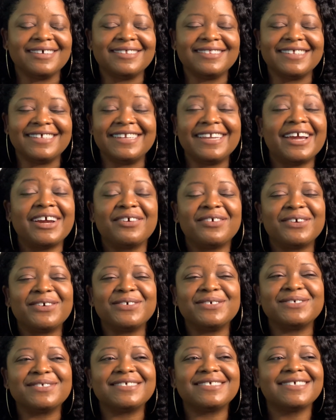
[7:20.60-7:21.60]

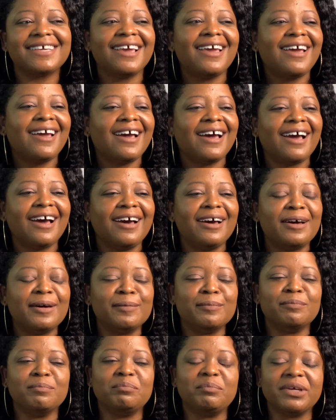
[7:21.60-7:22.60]
Narrows,
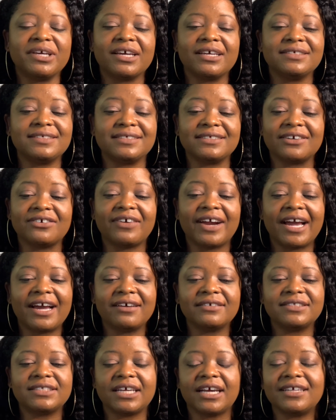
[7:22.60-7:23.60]
because the
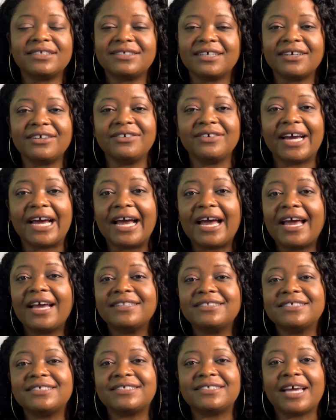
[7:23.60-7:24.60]
crowds, I tell you, I had
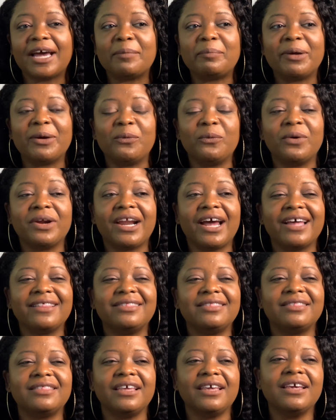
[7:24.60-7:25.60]
to stop at what I
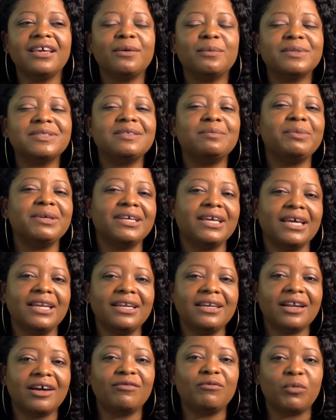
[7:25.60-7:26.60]
think was the
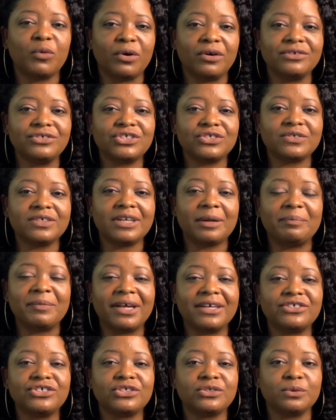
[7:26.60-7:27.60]
beginning of Wall Street. I'm
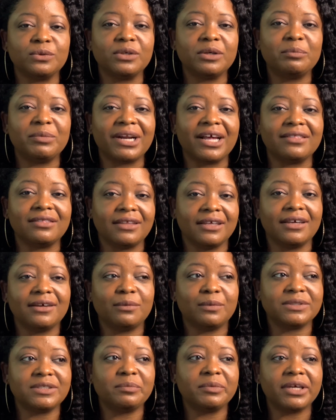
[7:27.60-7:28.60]
not sure, but I think it
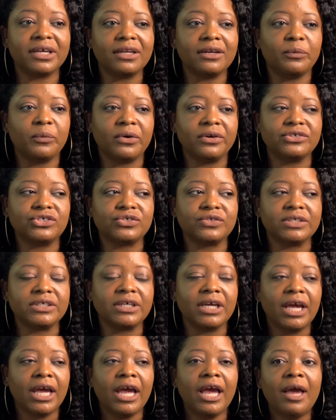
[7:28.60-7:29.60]
was the beginning of Wall Street,
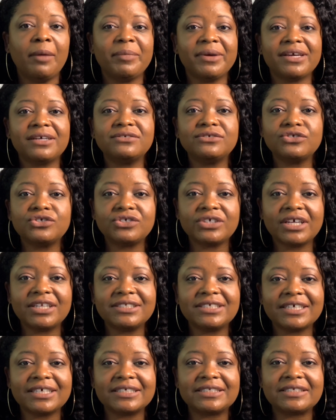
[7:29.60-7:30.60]
because I was trying to
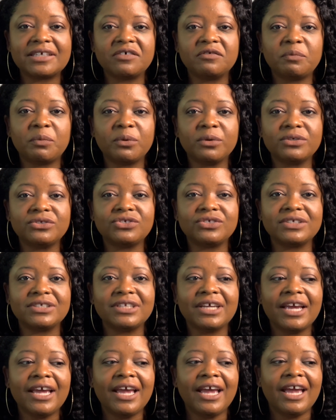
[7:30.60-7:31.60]
take a self-portrait
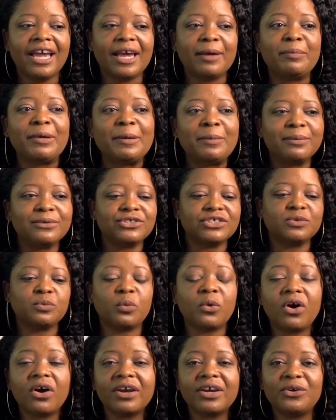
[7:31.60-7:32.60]
and people were just
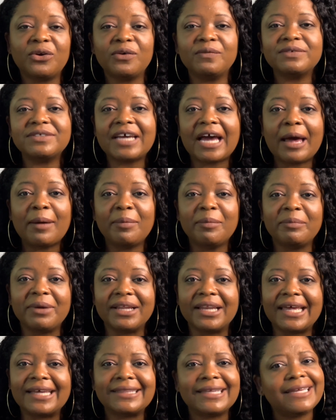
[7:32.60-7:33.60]
walking over top of me
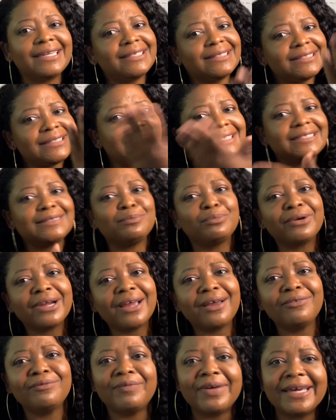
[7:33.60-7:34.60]
like they didn't see this
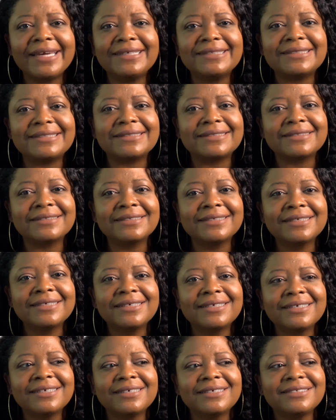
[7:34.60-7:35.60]
brown face
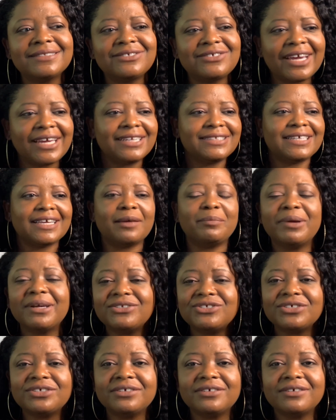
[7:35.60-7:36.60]
trying to take a picture.